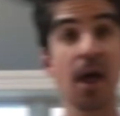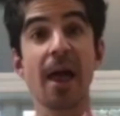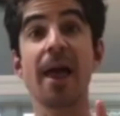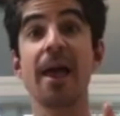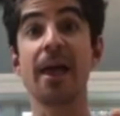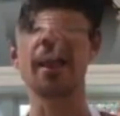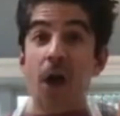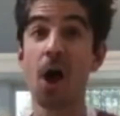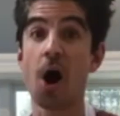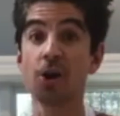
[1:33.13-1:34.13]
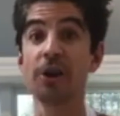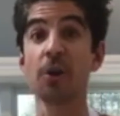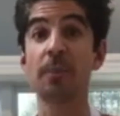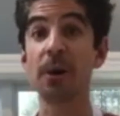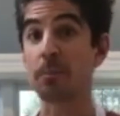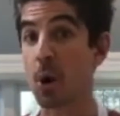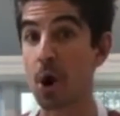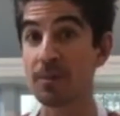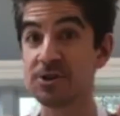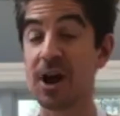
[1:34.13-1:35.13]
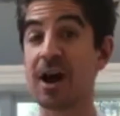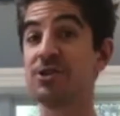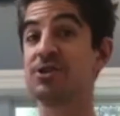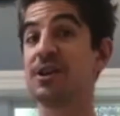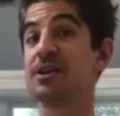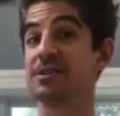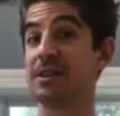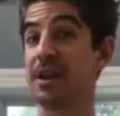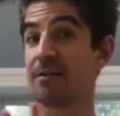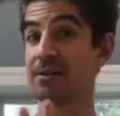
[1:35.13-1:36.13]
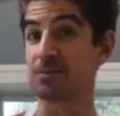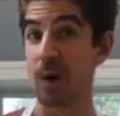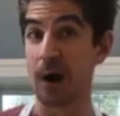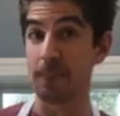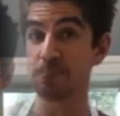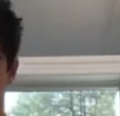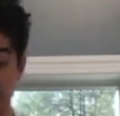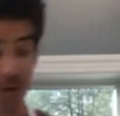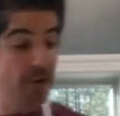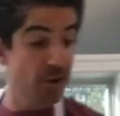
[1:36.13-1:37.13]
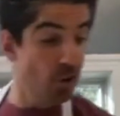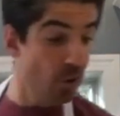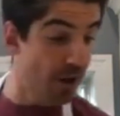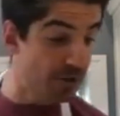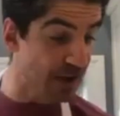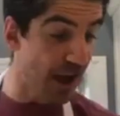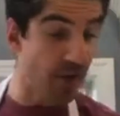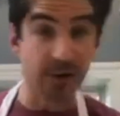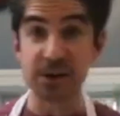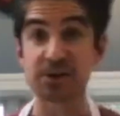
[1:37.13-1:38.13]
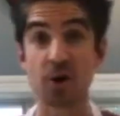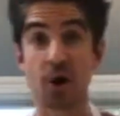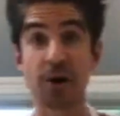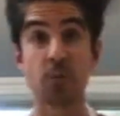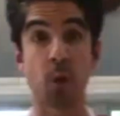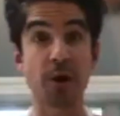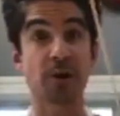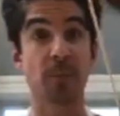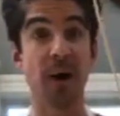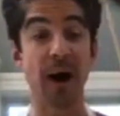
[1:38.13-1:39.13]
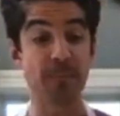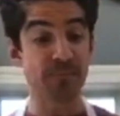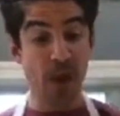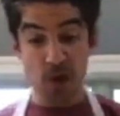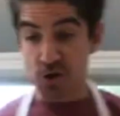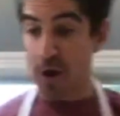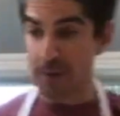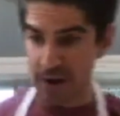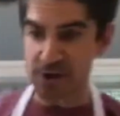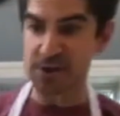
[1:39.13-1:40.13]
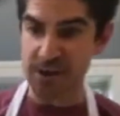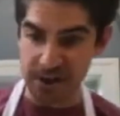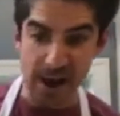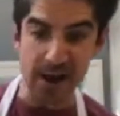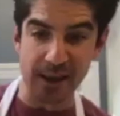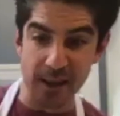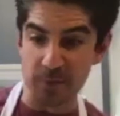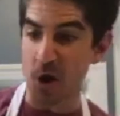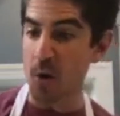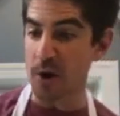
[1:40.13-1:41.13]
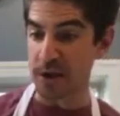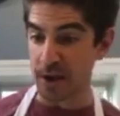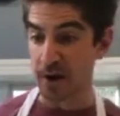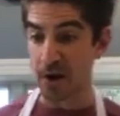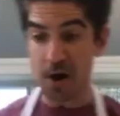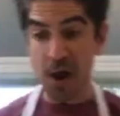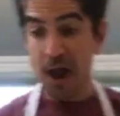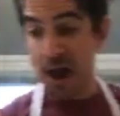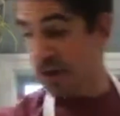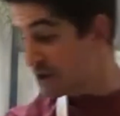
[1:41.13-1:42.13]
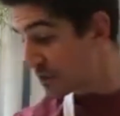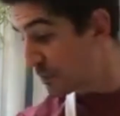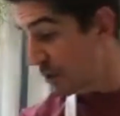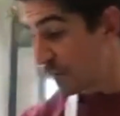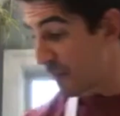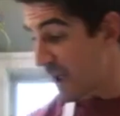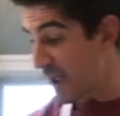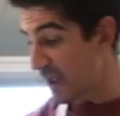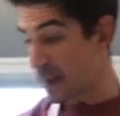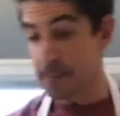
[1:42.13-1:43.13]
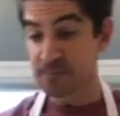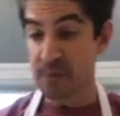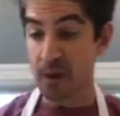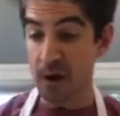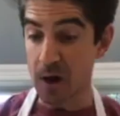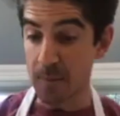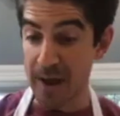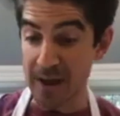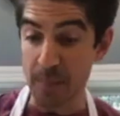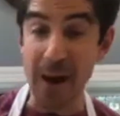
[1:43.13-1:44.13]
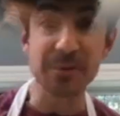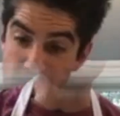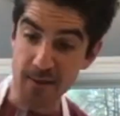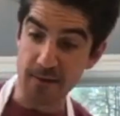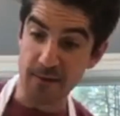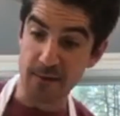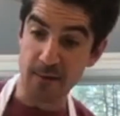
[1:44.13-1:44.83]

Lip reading: and a little bit of Parmesan cheese in there as well. So what I'm going to do is, I already started one kebab, so I'm going to just kind of keep going here and just put my my kebabs together.